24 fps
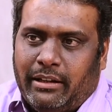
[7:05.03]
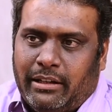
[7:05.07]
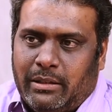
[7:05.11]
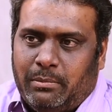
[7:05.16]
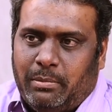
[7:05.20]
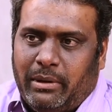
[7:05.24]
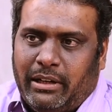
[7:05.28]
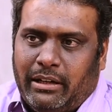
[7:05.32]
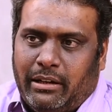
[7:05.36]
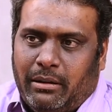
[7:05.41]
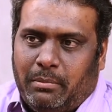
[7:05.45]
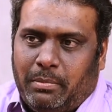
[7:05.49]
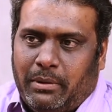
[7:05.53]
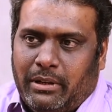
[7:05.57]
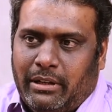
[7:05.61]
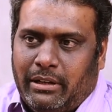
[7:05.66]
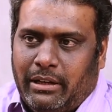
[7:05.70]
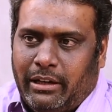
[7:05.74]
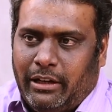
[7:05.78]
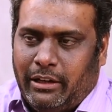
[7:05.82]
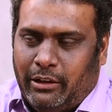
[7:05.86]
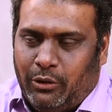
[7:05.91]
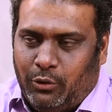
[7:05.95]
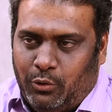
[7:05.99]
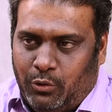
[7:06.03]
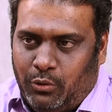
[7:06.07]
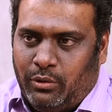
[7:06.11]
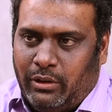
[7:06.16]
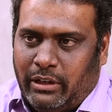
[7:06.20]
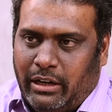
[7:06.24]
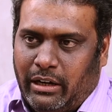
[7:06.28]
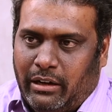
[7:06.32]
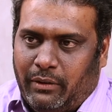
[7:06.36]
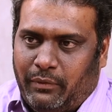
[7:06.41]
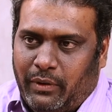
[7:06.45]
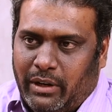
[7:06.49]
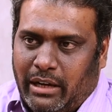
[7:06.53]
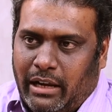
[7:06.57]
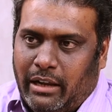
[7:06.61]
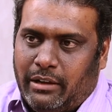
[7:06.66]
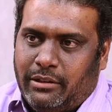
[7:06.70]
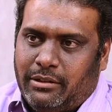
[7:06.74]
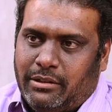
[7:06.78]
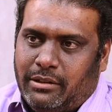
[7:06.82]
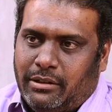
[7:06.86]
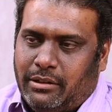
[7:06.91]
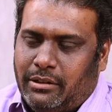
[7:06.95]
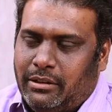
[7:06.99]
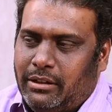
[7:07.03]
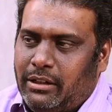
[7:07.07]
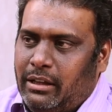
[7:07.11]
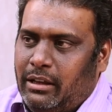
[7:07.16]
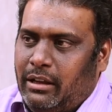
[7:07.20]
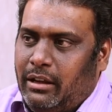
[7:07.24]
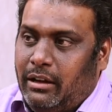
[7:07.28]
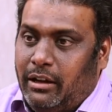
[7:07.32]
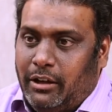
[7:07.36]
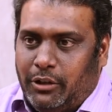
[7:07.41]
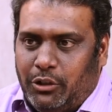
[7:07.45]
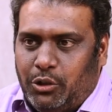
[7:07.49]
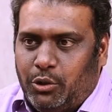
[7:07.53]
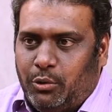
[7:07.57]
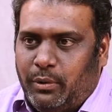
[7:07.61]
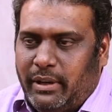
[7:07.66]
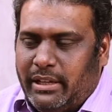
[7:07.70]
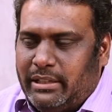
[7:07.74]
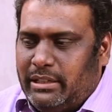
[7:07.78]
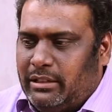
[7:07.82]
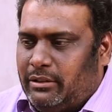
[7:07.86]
is built up in a Google kind of a culture in US.